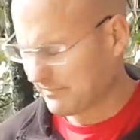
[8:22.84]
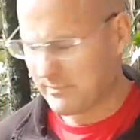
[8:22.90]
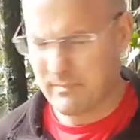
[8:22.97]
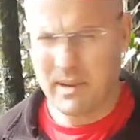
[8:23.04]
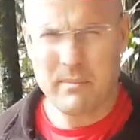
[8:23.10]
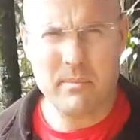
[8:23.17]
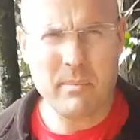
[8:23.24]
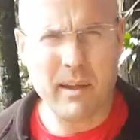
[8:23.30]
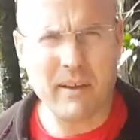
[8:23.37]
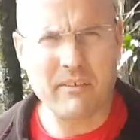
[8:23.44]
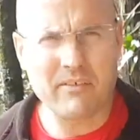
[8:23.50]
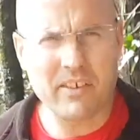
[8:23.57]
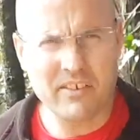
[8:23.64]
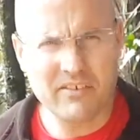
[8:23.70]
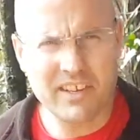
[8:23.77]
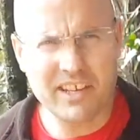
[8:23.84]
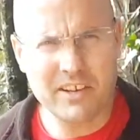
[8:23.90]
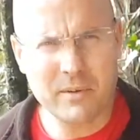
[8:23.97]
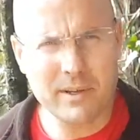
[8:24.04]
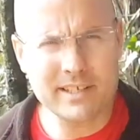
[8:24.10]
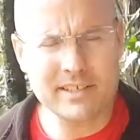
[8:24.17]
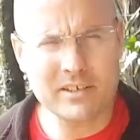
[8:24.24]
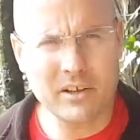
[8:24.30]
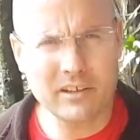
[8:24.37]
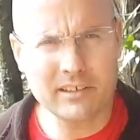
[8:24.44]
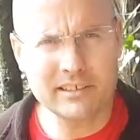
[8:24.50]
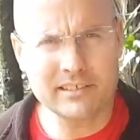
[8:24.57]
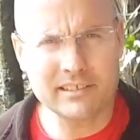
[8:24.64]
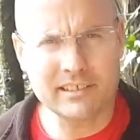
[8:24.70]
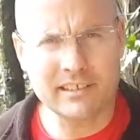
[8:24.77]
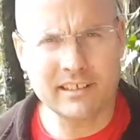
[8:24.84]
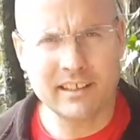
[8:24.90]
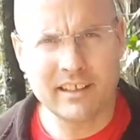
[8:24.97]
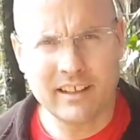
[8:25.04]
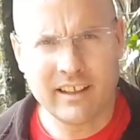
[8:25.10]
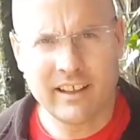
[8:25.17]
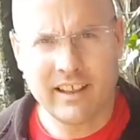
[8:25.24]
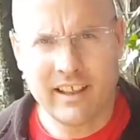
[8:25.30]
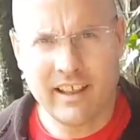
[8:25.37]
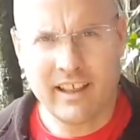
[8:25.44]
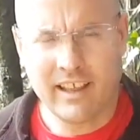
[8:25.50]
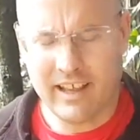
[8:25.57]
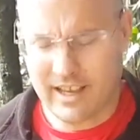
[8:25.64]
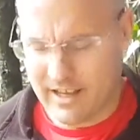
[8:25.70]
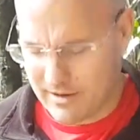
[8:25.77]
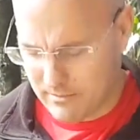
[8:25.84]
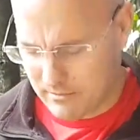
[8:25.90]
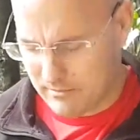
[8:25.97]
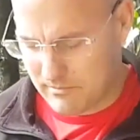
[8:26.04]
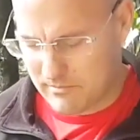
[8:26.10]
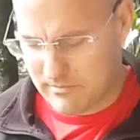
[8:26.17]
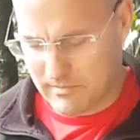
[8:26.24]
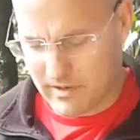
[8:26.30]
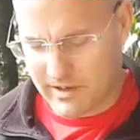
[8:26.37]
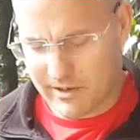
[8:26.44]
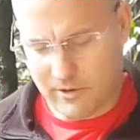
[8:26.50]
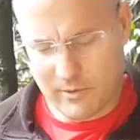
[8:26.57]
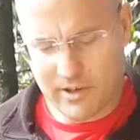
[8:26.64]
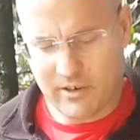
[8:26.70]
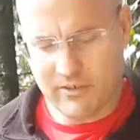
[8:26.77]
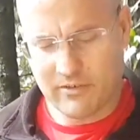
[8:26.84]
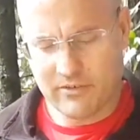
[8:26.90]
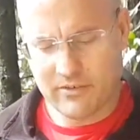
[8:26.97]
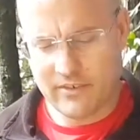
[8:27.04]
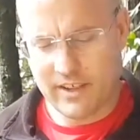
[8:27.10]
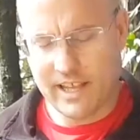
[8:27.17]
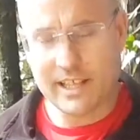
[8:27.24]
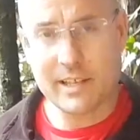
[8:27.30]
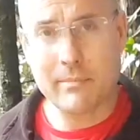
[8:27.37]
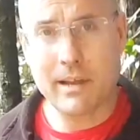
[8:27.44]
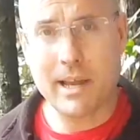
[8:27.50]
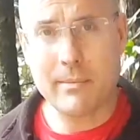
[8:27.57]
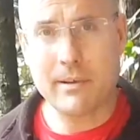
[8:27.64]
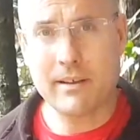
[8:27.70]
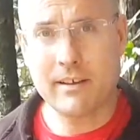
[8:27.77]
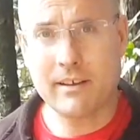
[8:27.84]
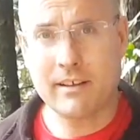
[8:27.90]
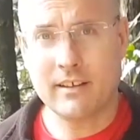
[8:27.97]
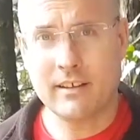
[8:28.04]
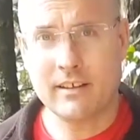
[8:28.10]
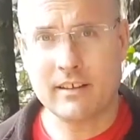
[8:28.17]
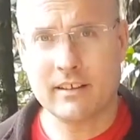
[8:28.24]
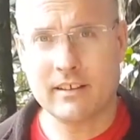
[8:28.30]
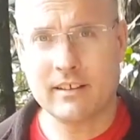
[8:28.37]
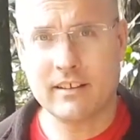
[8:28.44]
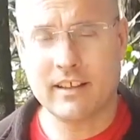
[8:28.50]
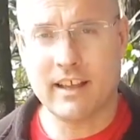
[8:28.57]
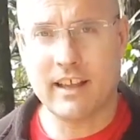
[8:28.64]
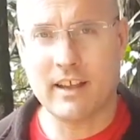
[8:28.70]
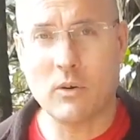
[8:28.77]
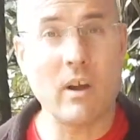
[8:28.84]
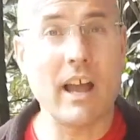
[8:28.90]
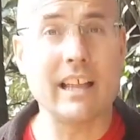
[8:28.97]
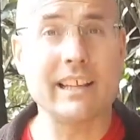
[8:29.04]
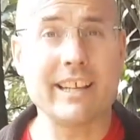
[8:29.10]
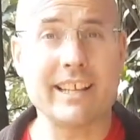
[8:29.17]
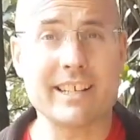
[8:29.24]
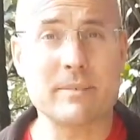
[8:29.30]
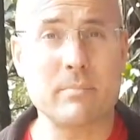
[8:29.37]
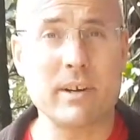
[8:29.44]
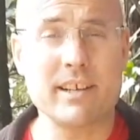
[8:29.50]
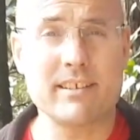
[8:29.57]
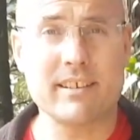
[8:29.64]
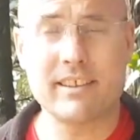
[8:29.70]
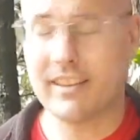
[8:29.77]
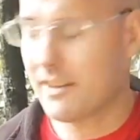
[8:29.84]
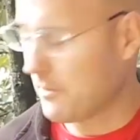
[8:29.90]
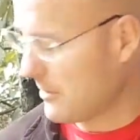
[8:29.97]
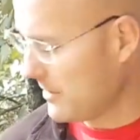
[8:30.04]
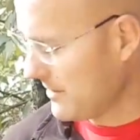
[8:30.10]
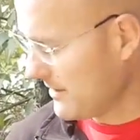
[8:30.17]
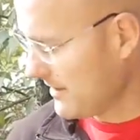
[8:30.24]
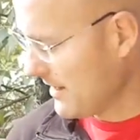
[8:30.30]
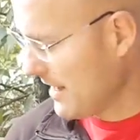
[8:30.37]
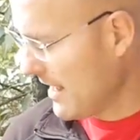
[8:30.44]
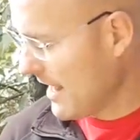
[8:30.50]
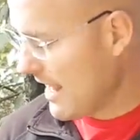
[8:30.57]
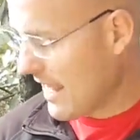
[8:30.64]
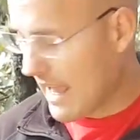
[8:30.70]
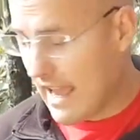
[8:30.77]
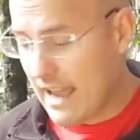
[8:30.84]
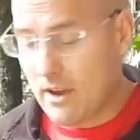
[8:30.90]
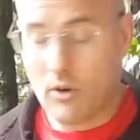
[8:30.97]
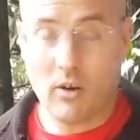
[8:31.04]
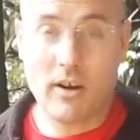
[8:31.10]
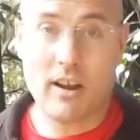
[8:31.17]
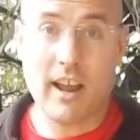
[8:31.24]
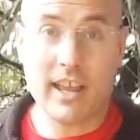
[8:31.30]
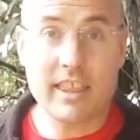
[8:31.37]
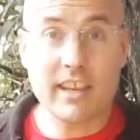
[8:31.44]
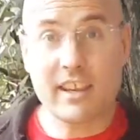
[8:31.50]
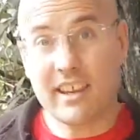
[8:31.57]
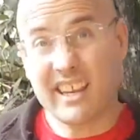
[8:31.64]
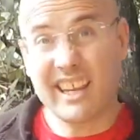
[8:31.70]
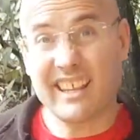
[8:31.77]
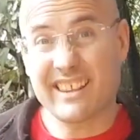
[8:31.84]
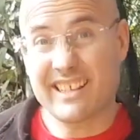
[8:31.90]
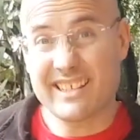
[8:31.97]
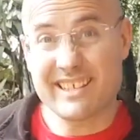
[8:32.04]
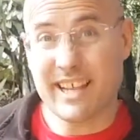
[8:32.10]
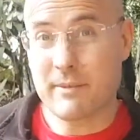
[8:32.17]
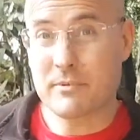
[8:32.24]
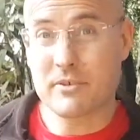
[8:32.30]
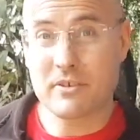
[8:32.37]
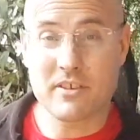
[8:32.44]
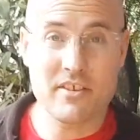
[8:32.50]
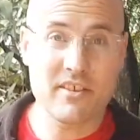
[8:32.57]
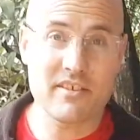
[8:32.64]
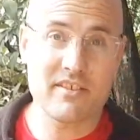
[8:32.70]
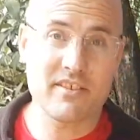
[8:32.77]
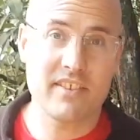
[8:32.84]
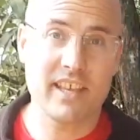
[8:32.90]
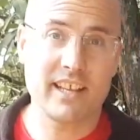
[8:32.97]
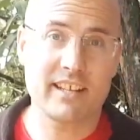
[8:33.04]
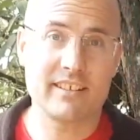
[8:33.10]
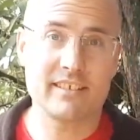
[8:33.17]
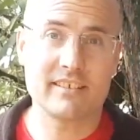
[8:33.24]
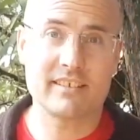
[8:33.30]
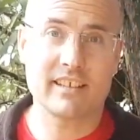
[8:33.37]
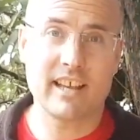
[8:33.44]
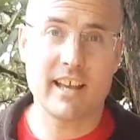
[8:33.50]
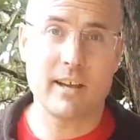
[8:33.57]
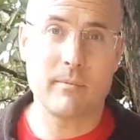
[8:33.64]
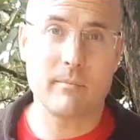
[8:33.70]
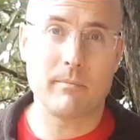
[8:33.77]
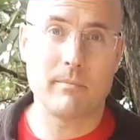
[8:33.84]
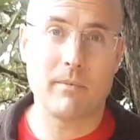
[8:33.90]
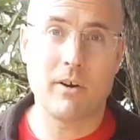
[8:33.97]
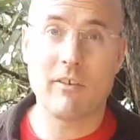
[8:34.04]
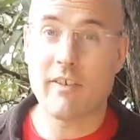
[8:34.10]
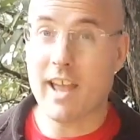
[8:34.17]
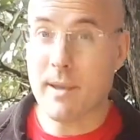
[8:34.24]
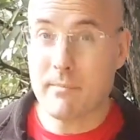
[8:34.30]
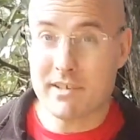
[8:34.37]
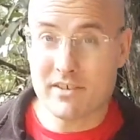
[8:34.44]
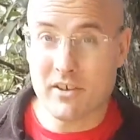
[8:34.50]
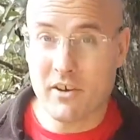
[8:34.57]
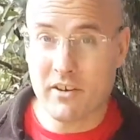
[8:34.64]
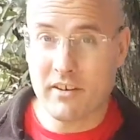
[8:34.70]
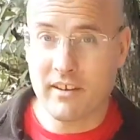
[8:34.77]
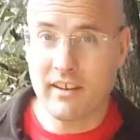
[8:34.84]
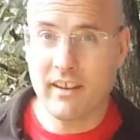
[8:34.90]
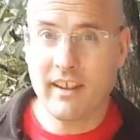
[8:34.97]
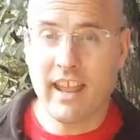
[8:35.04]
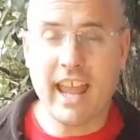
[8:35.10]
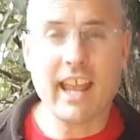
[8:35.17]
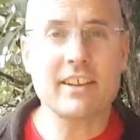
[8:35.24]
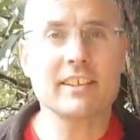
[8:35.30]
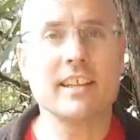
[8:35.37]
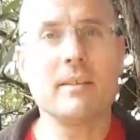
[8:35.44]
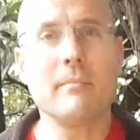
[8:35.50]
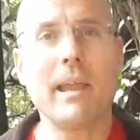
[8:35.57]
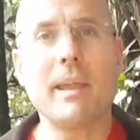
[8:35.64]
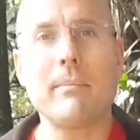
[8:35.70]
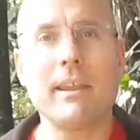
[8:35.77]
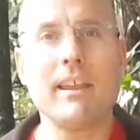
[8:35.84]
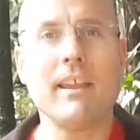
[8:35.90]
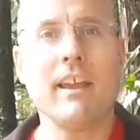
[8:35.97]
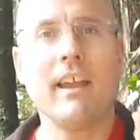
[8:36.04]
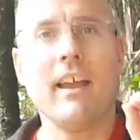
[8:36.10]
maybe about $50 US. I got one off Alibaba or AliExpress, I think it was. Or I think you can get these same sorts of things off Amazon. Actually, maybe.